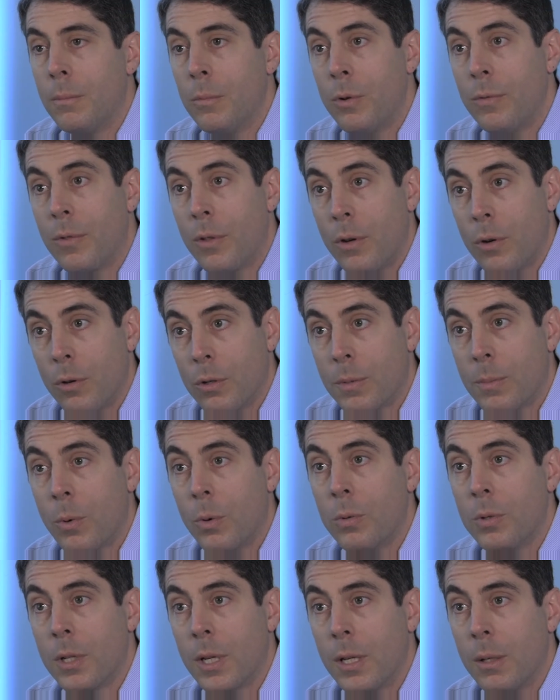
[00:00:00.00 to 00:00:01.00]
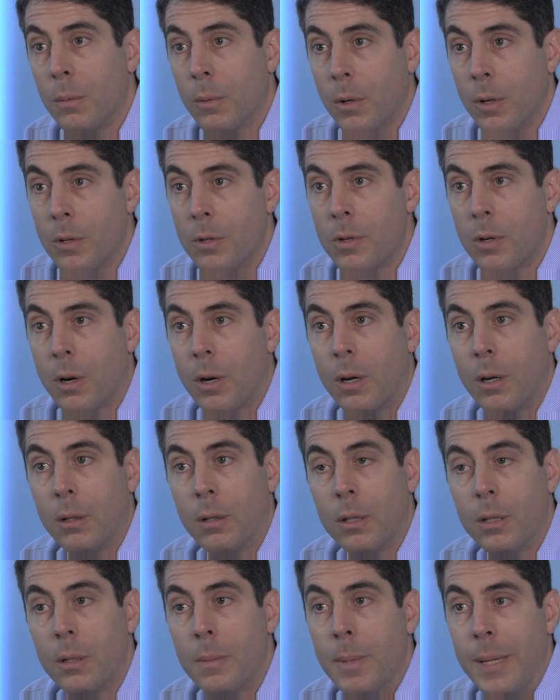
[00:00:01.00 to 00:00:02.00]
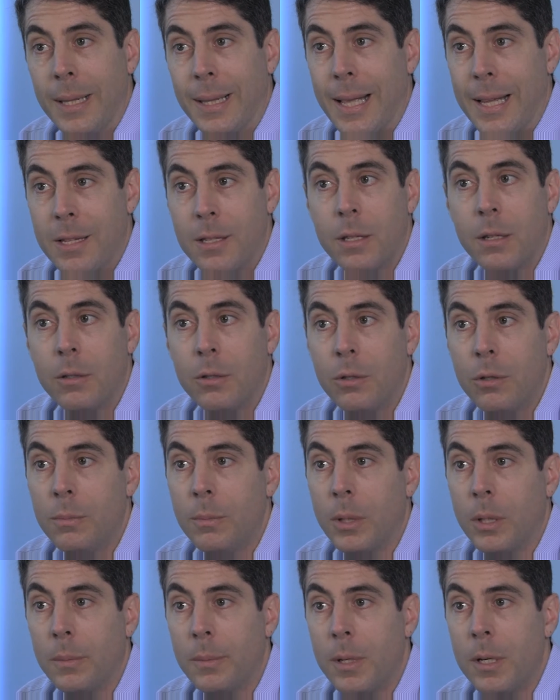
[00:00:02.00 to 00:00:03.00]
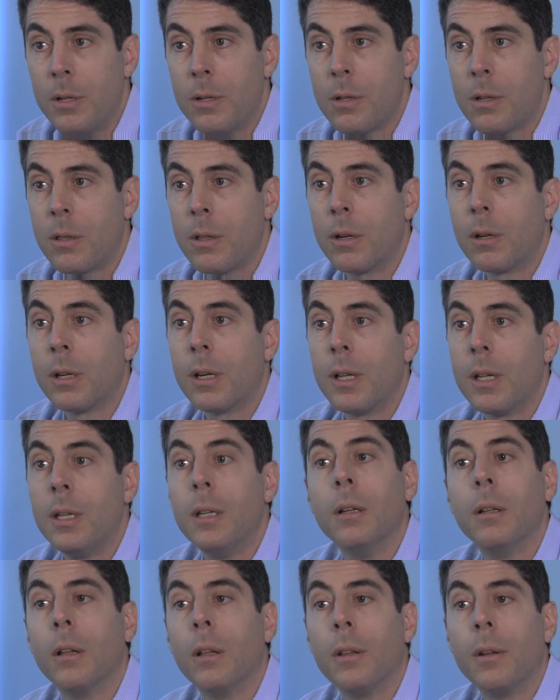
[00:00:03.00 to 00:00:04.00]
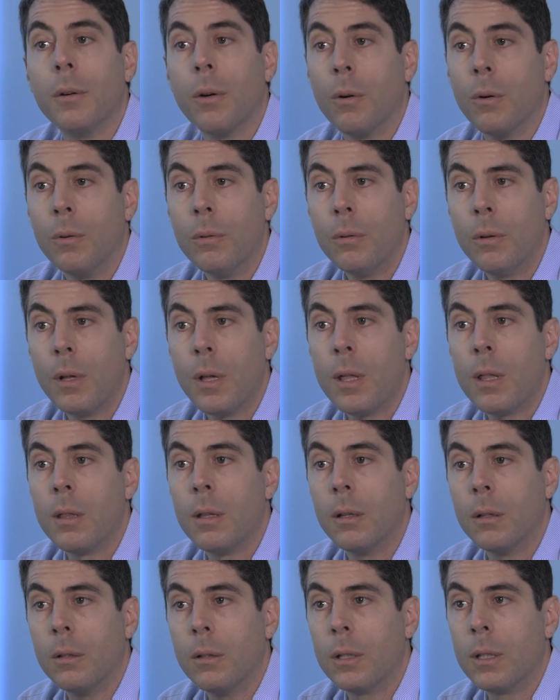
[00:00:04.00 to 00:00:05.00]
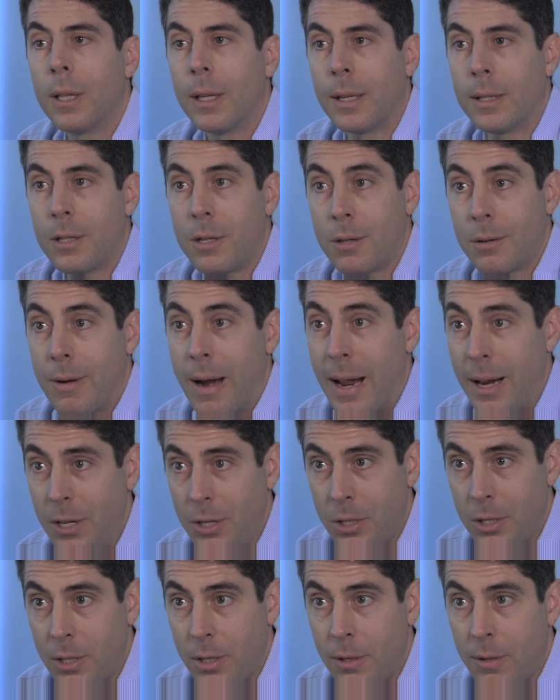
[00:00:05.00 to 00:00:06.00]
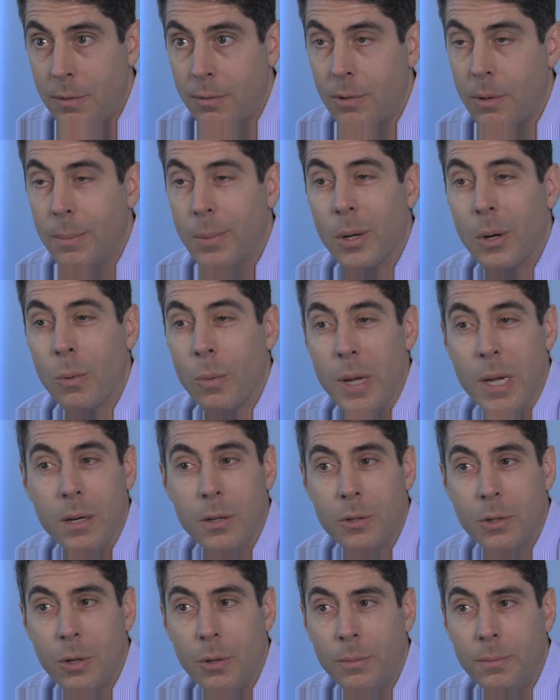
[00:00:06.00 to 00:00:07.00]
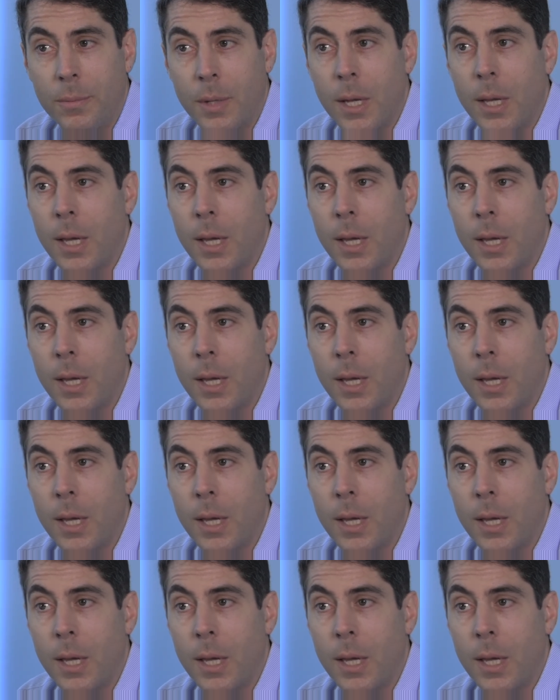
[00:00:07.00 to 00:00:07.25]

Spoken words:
move the nose bones inwards are a little bit less than 2 millimeters. They're going to heal on their own. They'll look like a scratch for about a week or so,